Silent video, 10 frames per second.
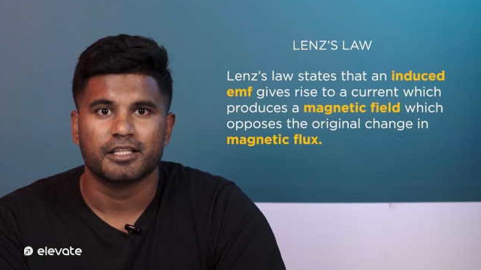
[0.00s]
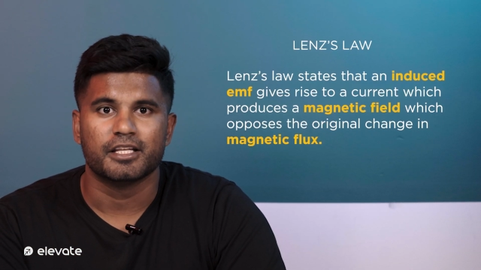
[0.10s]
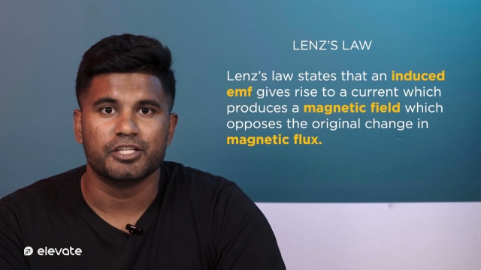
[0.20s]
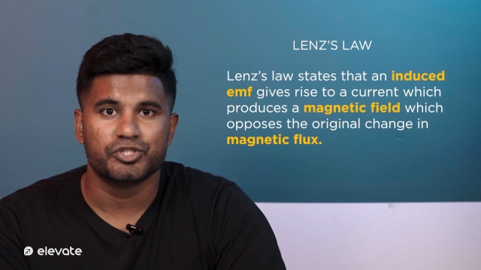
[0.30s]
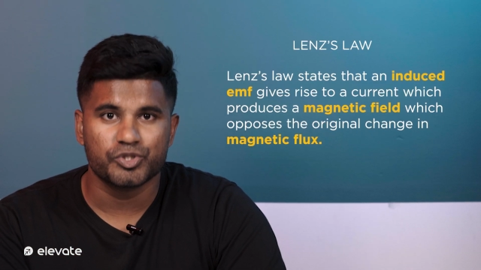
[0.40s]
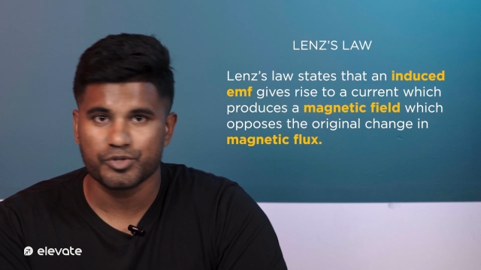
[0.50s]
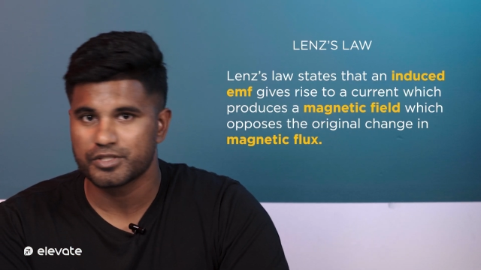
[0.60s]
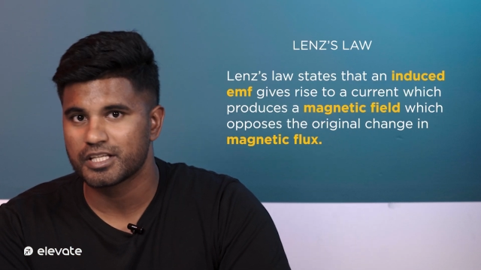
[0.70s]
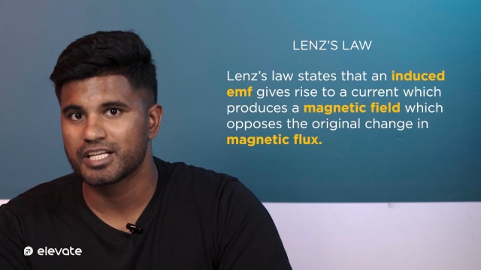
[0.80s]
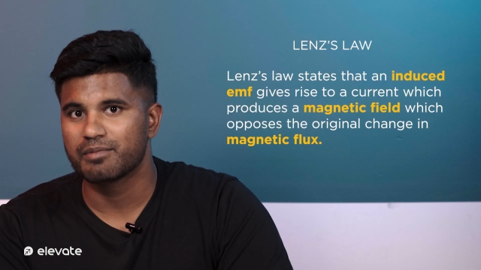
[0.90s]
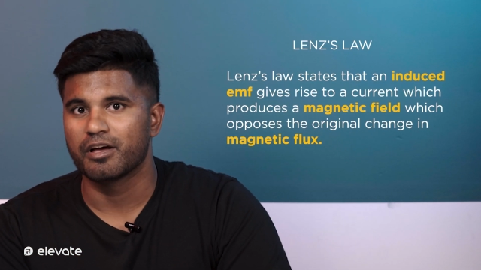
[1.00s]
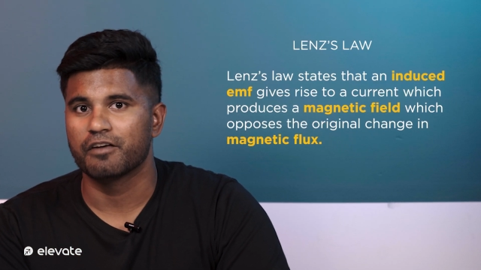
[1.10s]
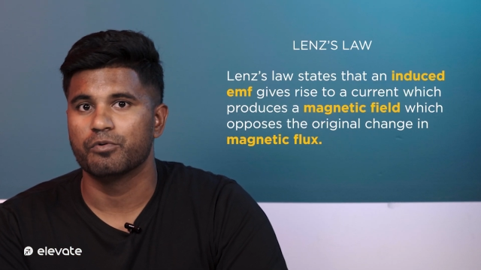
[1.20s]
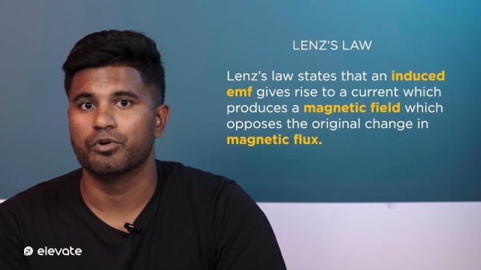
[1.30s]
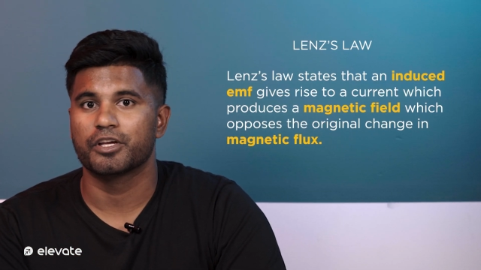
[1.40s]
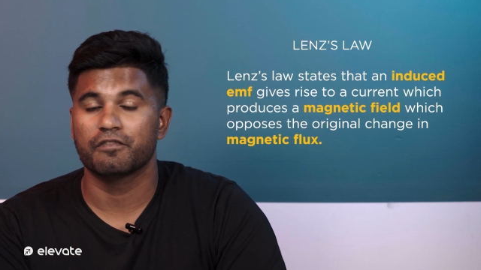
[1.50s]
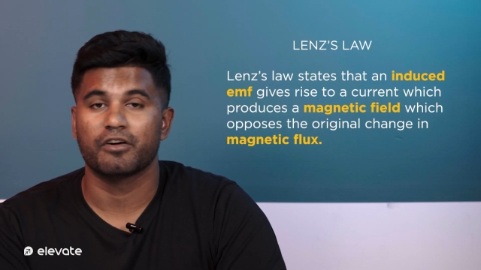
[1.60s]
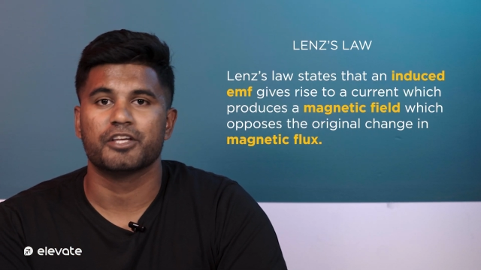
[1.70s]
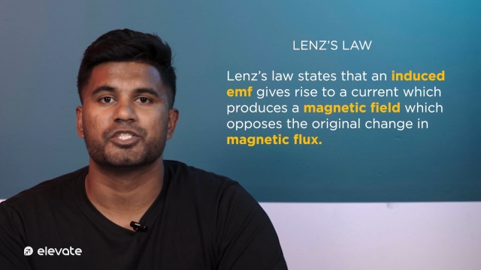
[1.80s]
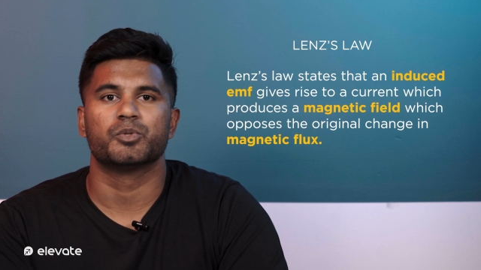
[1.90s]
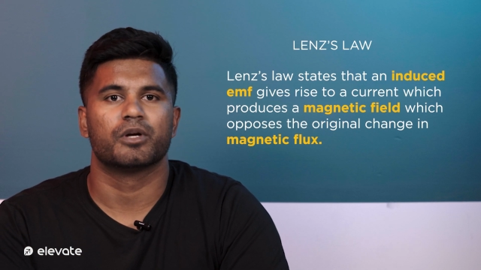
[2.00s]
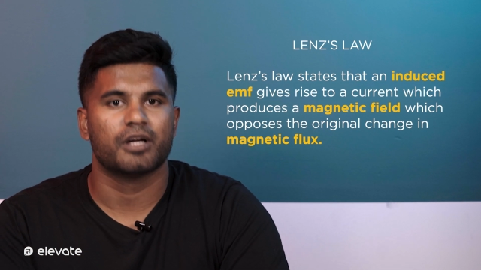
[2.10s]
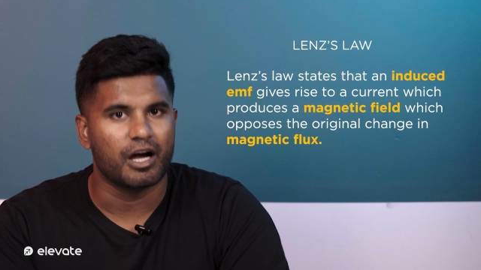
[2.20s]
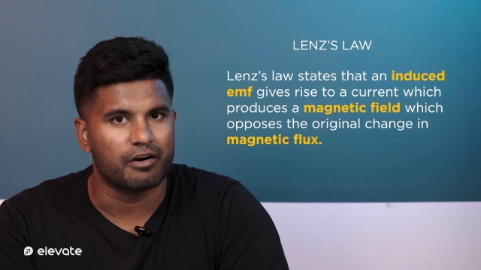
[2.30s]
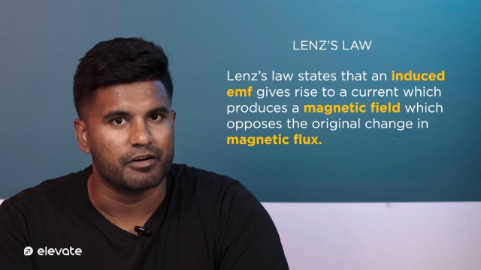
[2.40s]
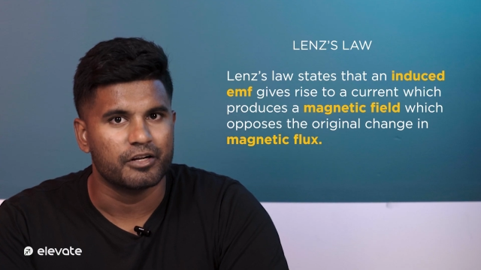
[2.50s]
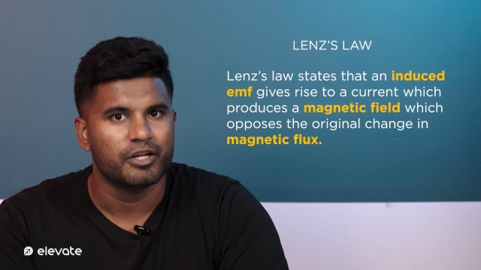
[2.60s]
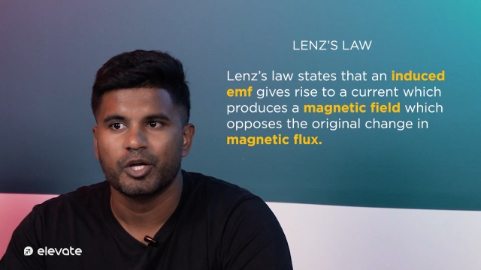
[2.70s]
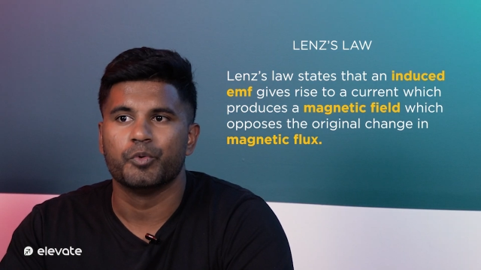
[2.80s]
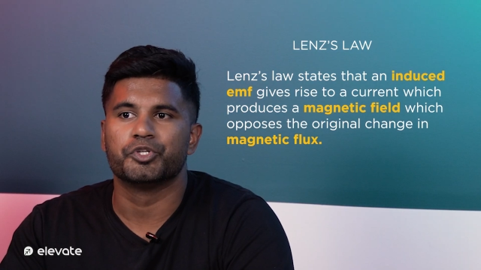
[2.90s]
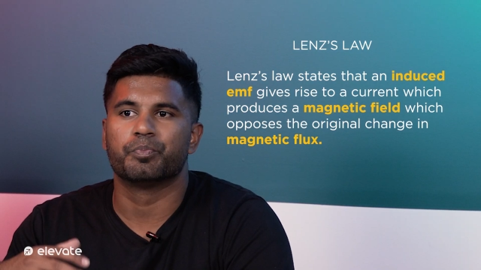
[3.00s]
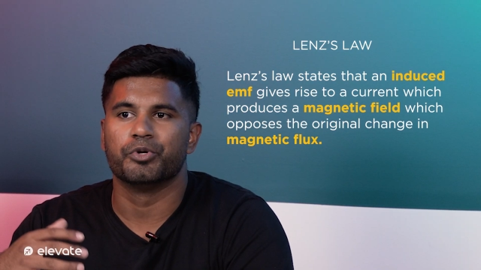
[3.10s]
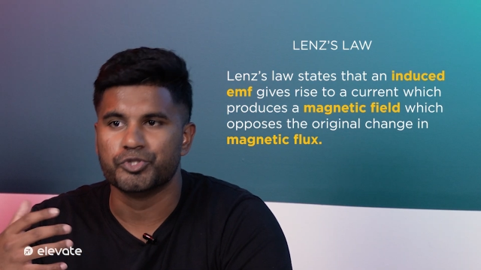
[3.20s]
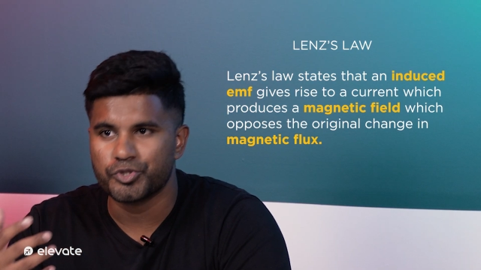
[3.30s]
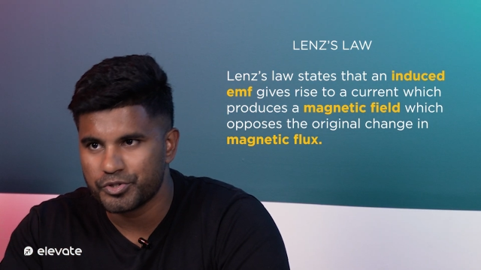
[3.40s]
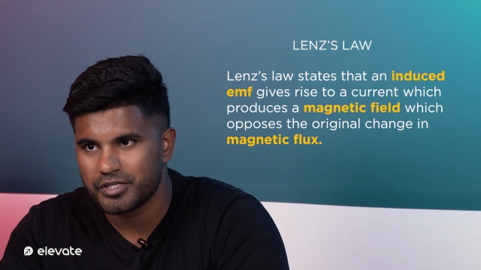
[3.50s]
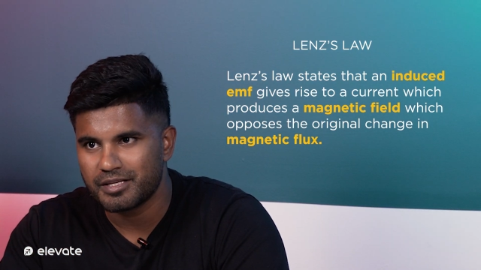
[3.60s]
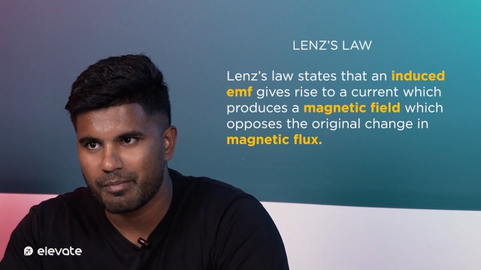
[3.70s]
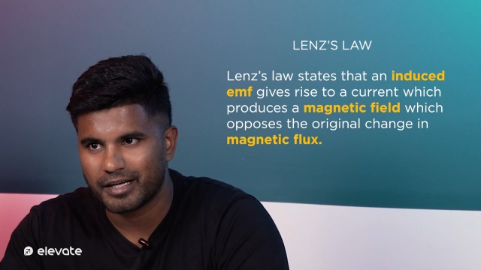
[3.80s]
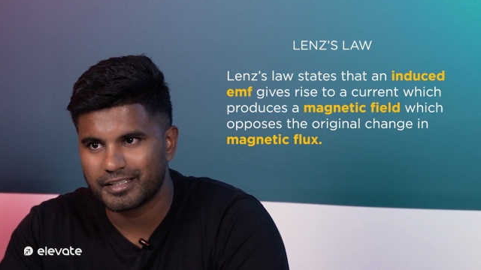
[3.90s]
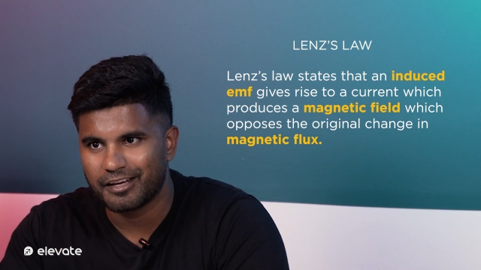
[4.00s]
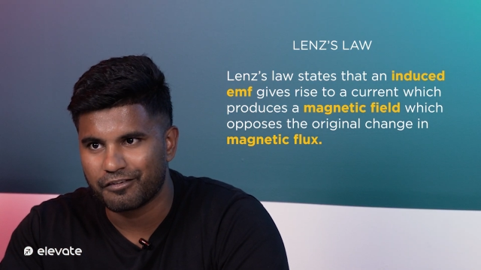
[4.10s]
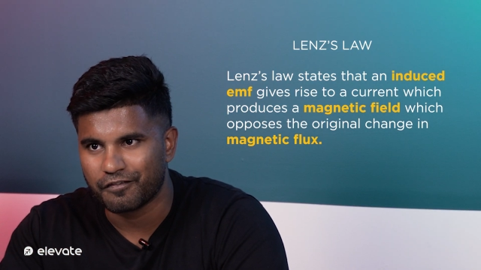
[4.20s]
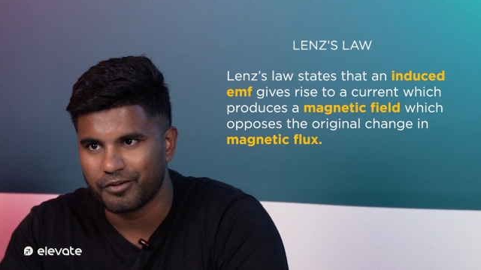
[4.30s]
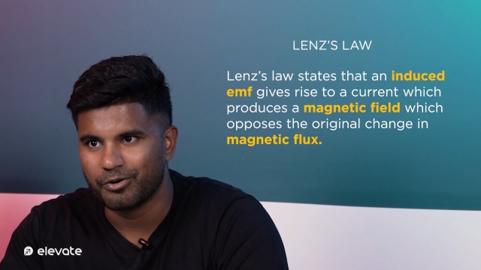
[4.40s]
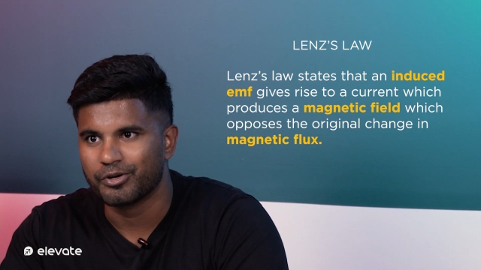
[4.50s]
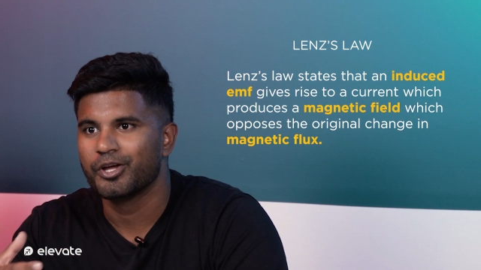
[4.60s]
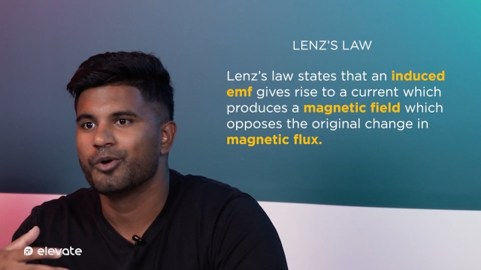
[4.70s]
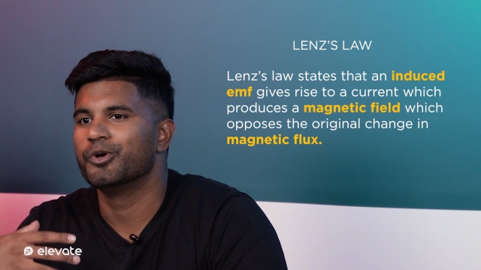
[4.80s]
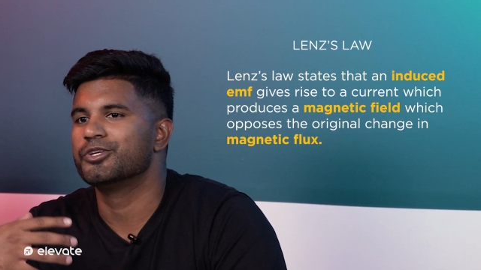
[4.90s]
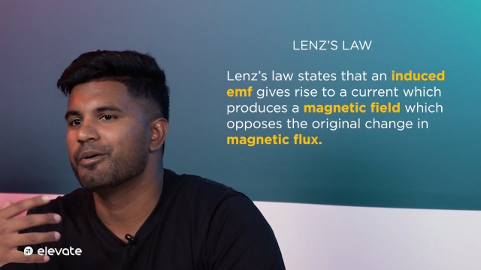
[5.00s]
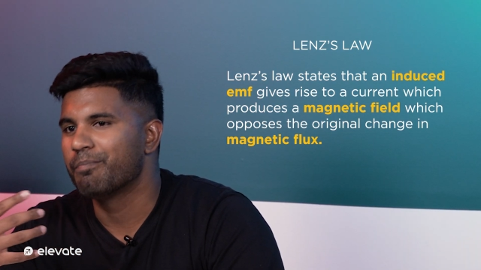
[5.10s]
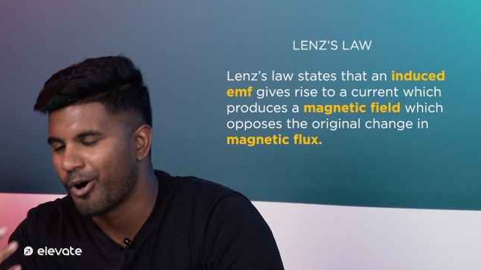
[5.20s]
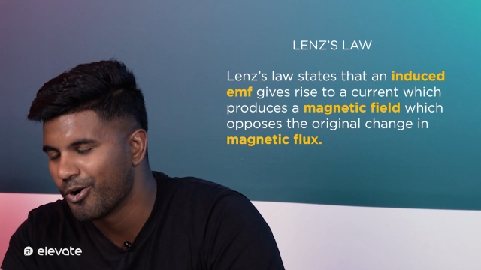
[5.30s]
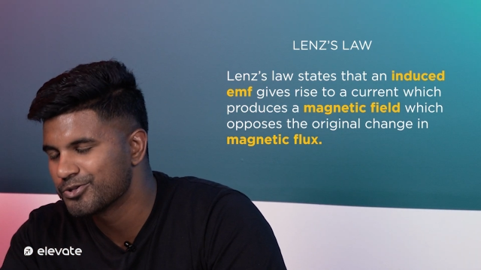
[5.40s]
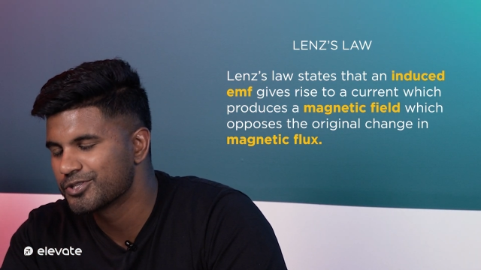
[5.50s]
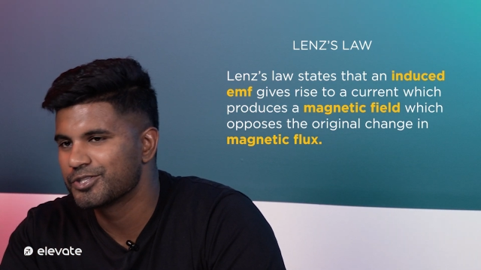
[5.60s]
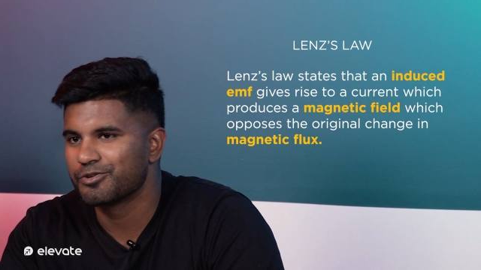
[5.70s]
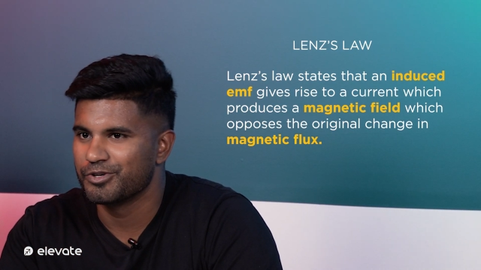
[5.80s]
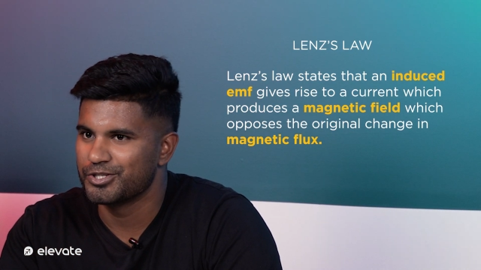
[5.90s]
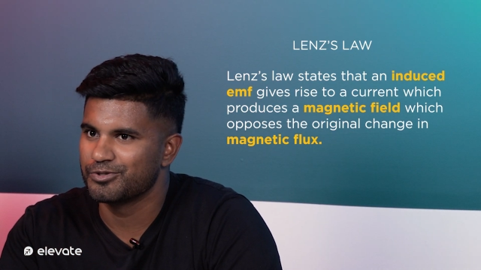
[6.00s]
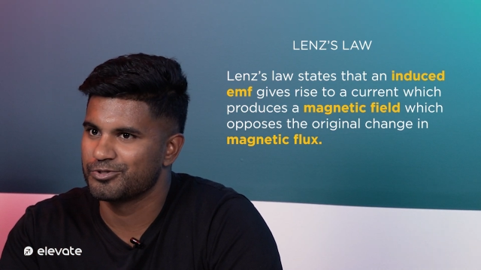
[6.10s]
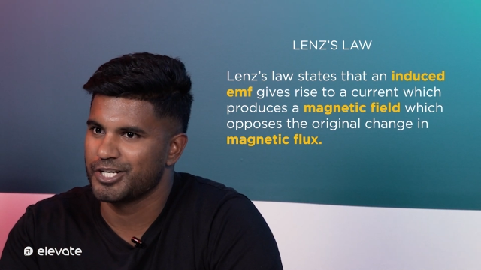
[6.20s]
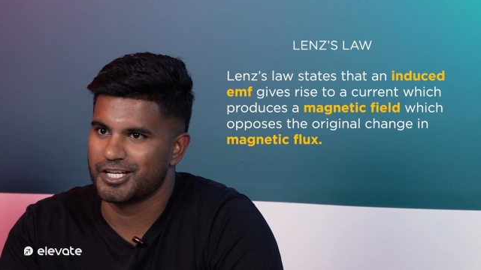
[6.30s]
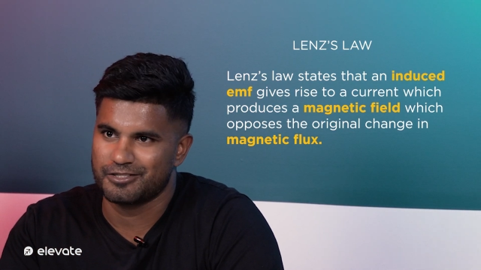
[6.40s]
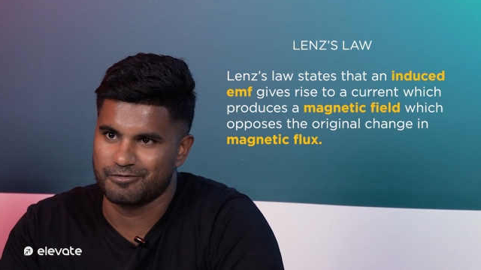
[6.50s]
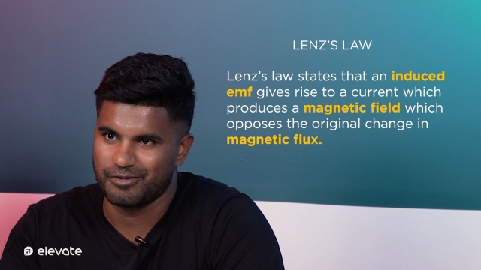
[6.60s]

the induced EMF will give rise to a current, which produces a magnetic field which opposes the original change in